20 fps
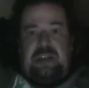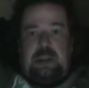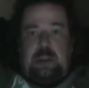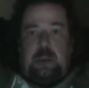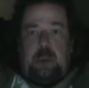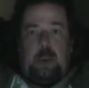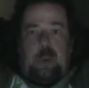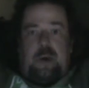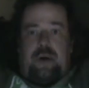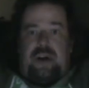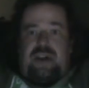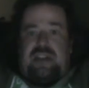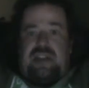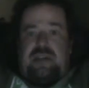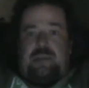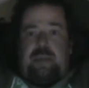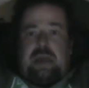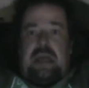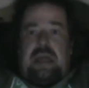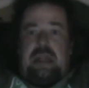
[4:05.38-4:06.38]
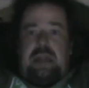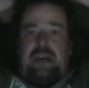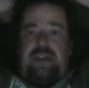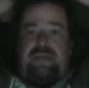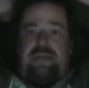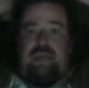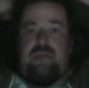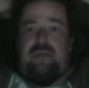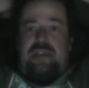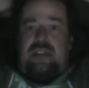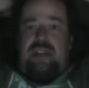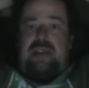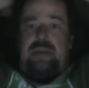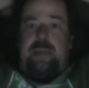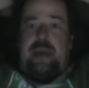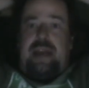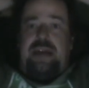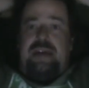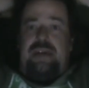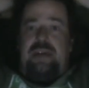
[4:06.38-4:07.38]
do who are expelled or
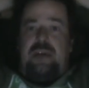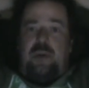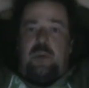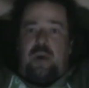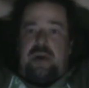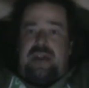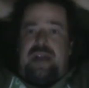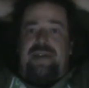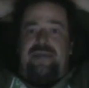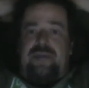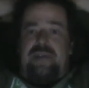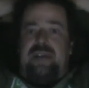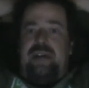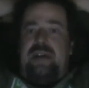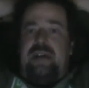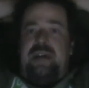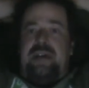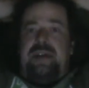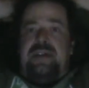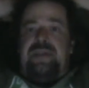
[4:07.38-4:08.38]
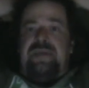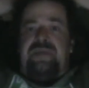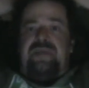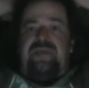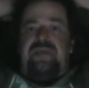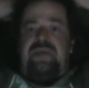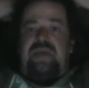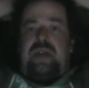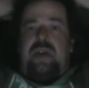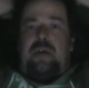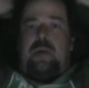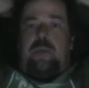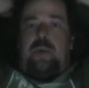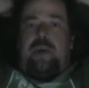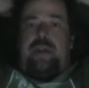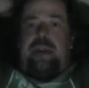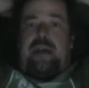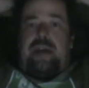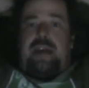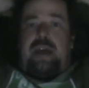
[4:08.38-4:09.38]
suspended or whatever,
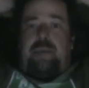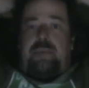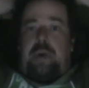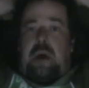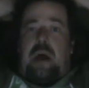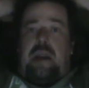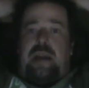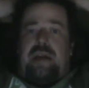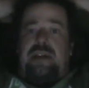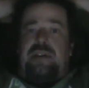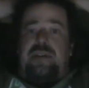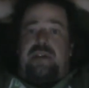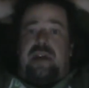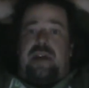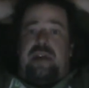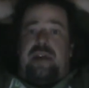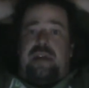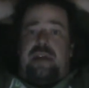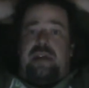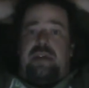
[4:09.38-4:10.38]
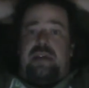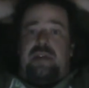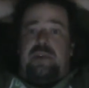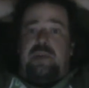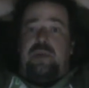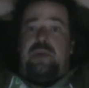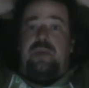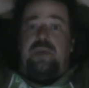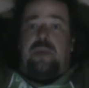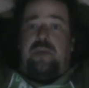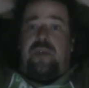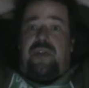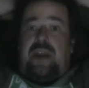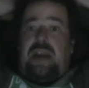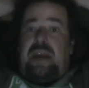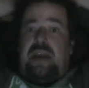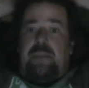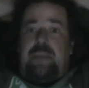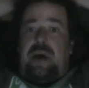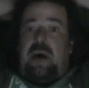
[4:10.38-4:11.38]
when they get punished, they need to
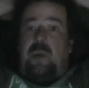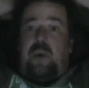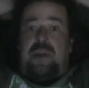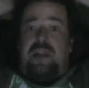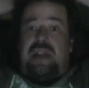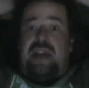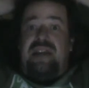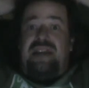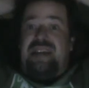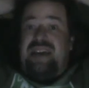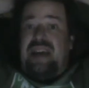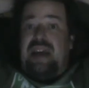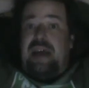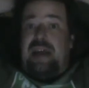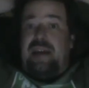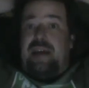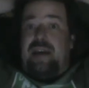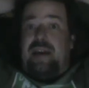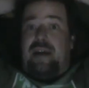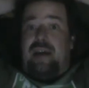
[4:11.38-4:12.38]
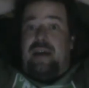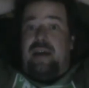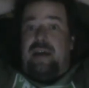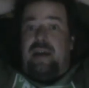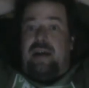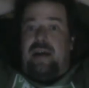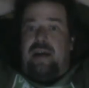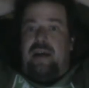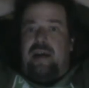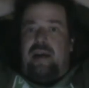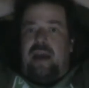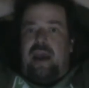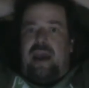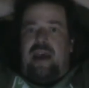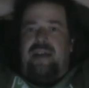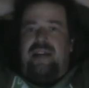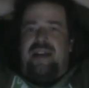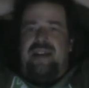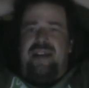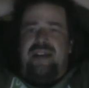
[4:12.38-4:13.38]
think about what they did.
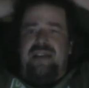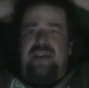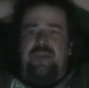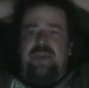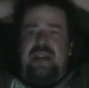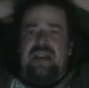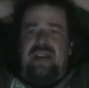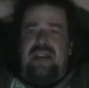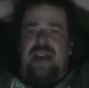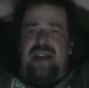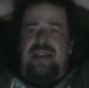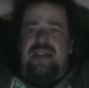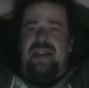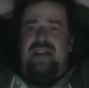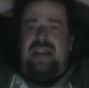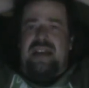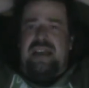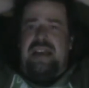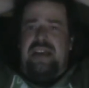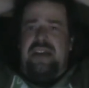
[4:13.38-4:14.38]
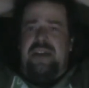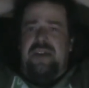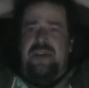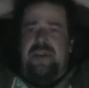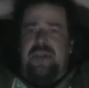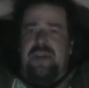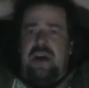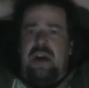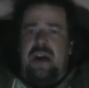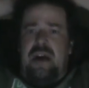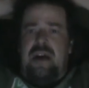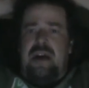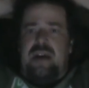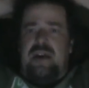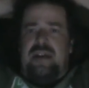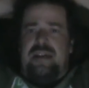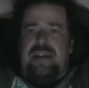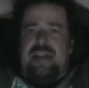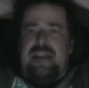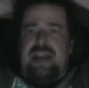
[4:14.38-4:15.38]
And they need to be less eager
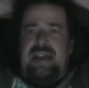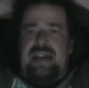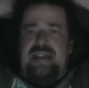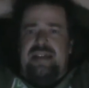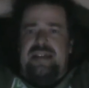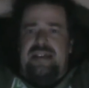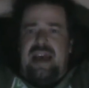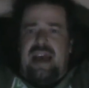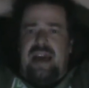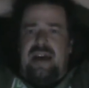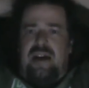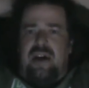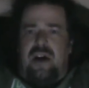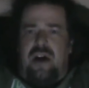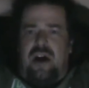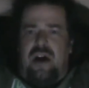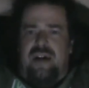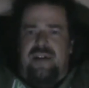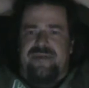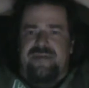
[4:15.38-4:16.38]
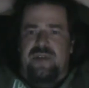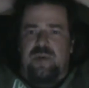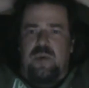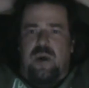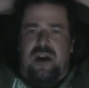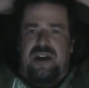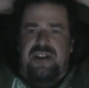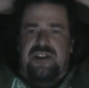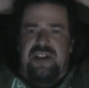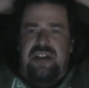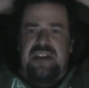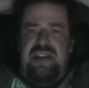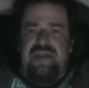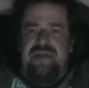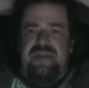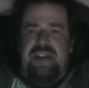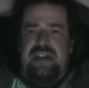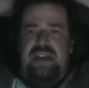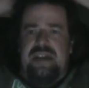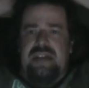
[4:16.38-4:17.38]
to get a day off to watch
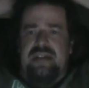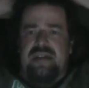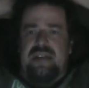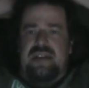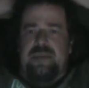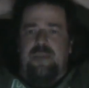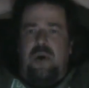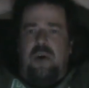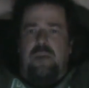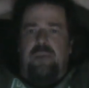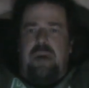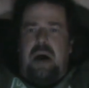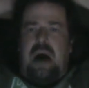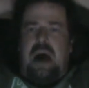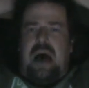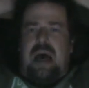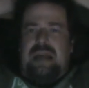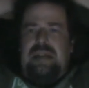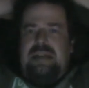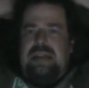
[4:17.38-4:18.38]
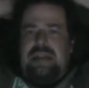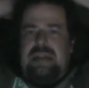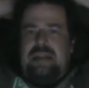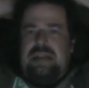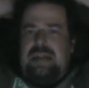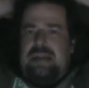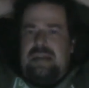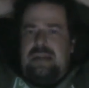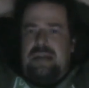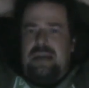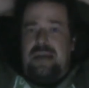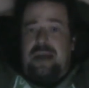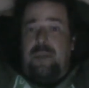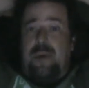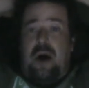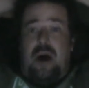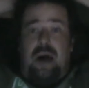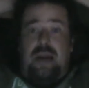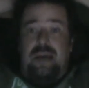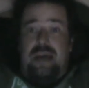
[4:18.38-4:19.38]
TV and smoke pot. Come
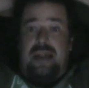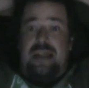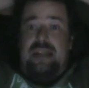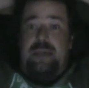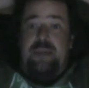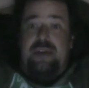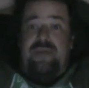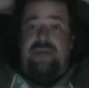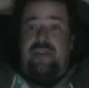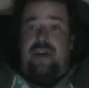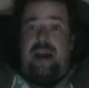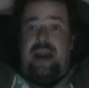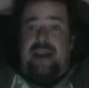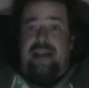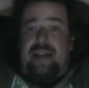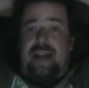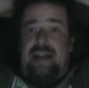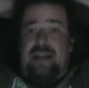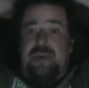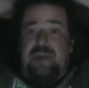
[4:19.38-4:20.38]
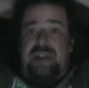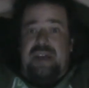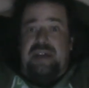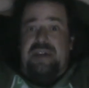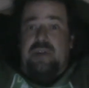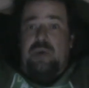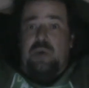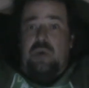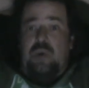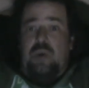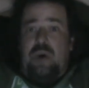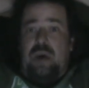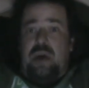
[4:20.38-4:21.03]
on, let's be frank. That's what they do.